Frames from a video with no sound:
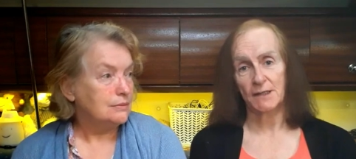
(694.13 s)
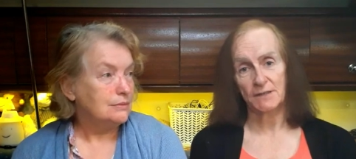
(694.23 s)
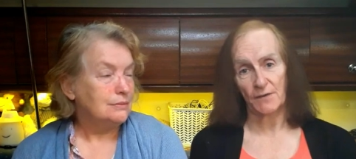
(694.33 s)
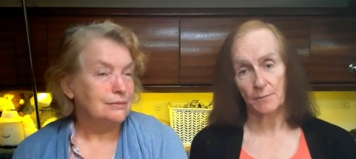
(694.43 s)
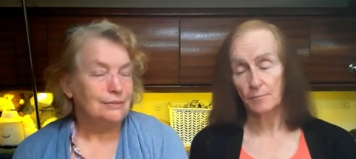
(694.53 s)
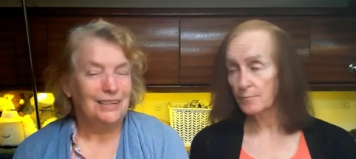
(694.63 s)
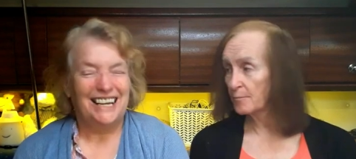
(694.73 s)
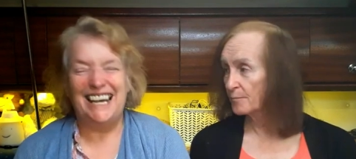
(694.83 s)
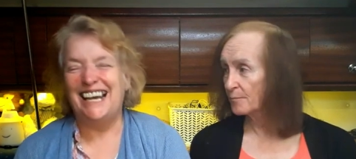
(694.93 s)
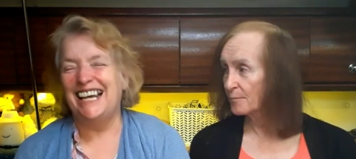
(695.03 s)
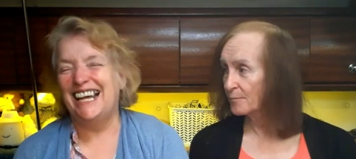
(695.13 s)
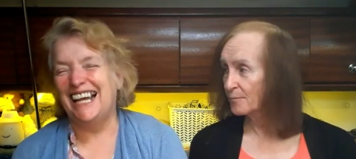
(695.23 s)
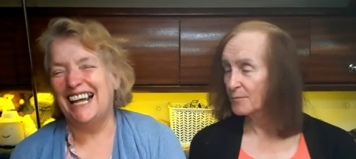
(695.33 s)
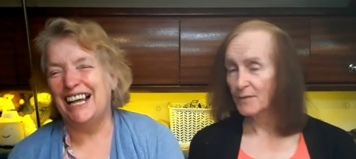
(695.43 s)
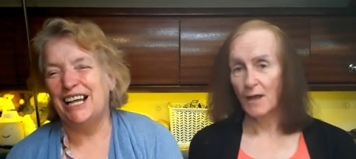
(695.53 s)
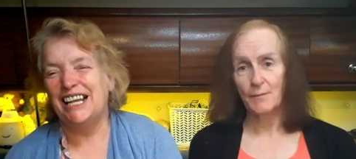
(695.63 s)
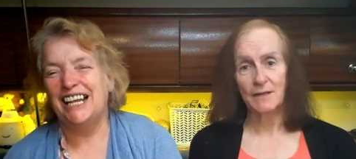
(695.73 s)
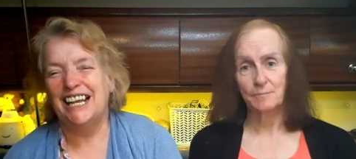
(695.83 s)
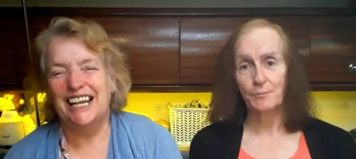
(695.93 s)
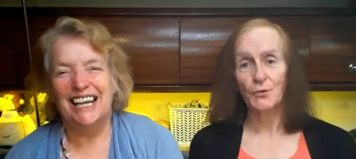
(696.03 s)
Speaker 1: end of it. I
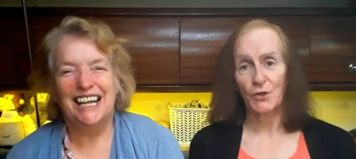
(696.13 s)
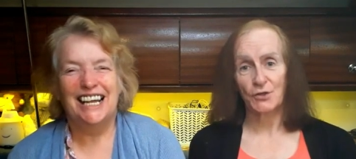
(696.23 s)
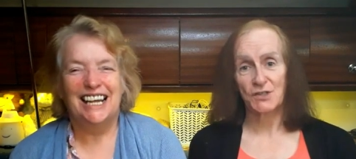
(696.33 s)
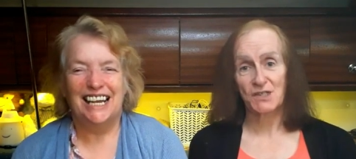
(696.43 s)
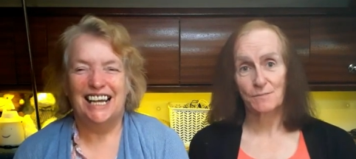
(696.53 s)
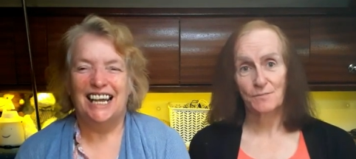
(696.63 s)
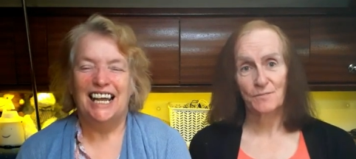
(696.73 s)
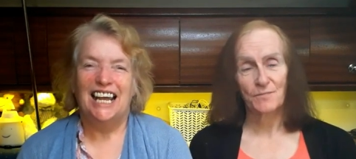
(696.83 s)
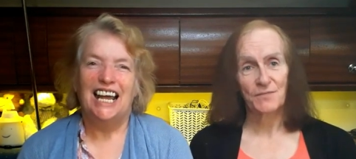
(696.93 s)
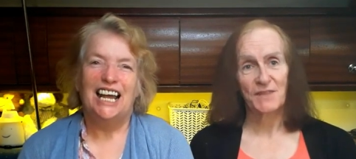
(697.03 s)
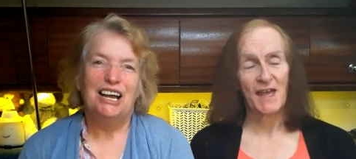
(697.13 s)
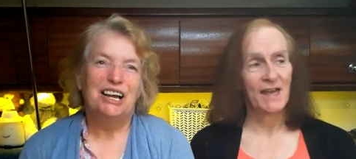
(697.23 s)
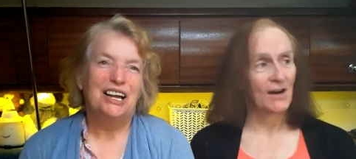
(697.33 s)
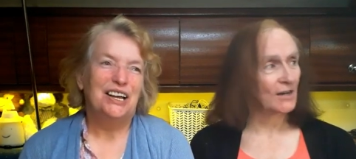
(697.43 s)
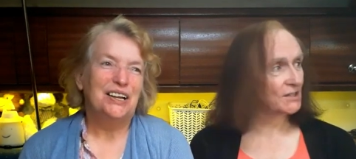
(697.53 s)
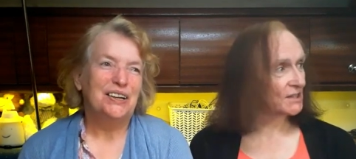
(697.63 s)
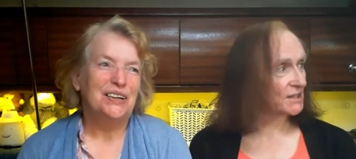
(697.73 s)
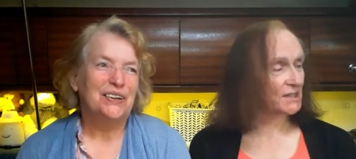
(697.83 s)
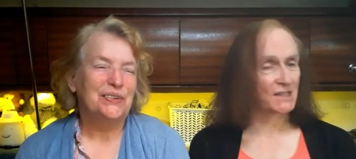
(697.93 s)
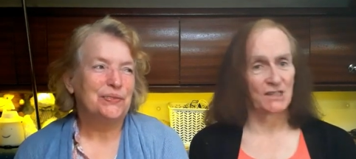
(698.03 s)
mean, boat hooks. They are
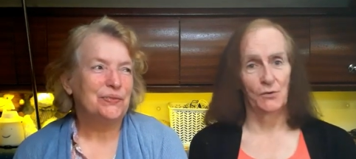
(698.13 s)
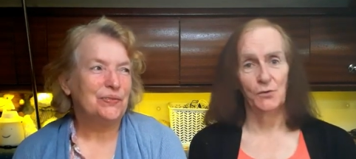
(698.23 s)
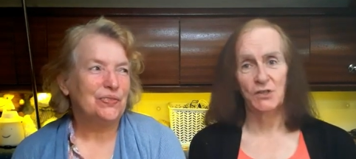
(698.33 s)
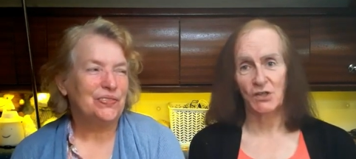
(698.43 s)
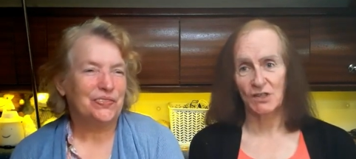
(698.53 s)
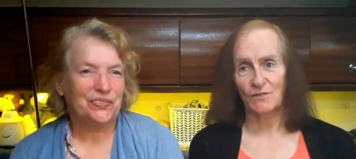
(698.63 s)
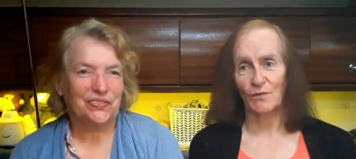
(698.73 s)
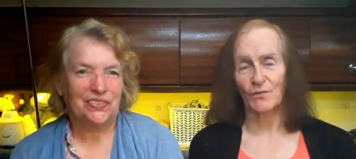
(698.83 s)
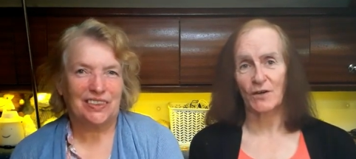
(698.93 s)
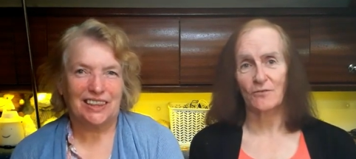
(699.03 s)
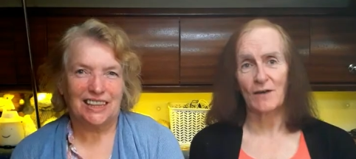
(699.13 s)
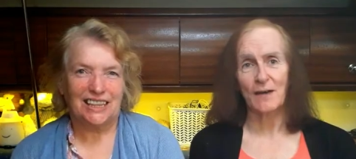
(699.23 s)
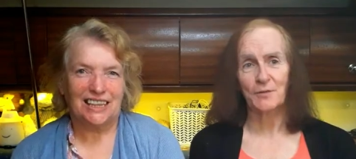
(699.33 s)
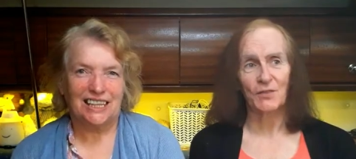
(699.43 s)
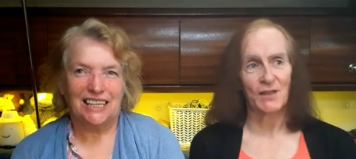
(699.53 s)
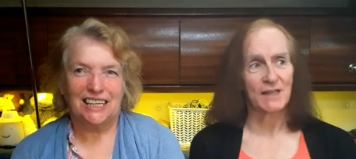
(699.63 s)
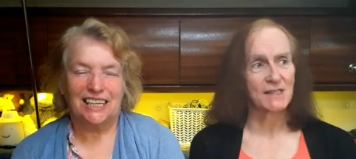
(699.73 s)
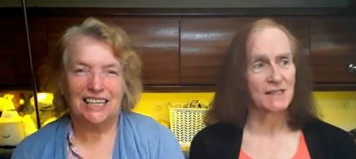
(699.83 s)
just so useful for grabbing things.